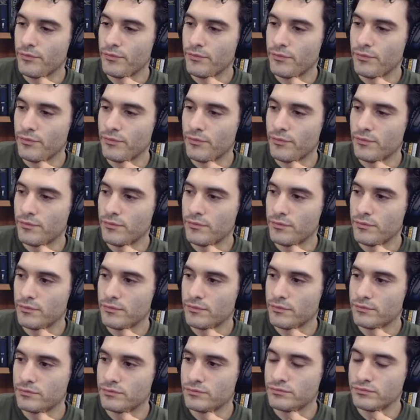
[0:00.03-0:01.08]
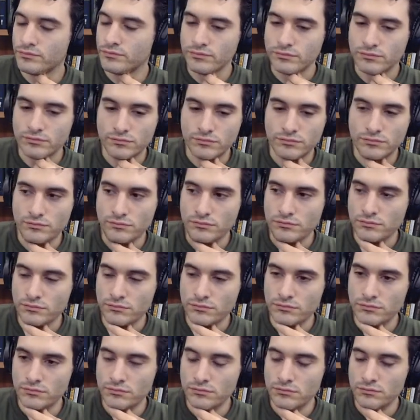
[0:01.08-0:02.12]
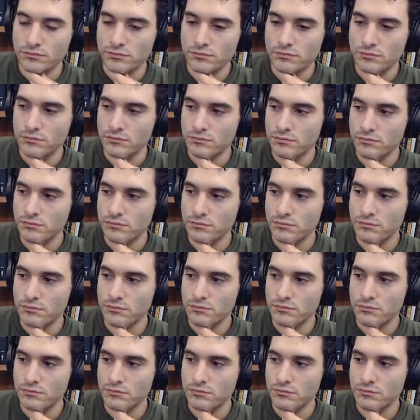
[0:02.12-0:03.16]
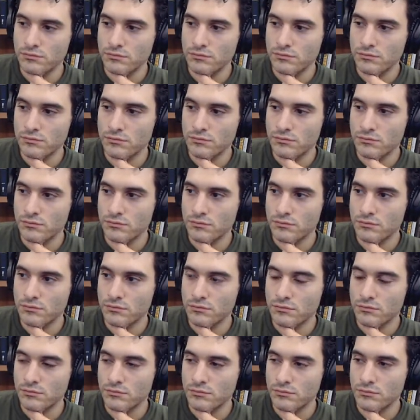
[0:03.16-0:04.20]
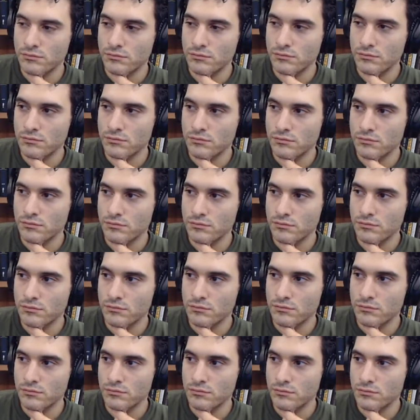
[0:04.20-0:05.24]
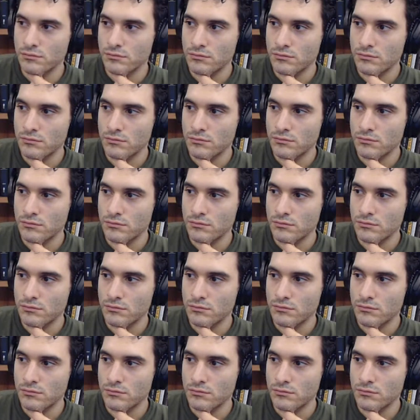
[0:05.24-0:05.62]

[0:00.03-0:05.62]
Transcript: (not speaking)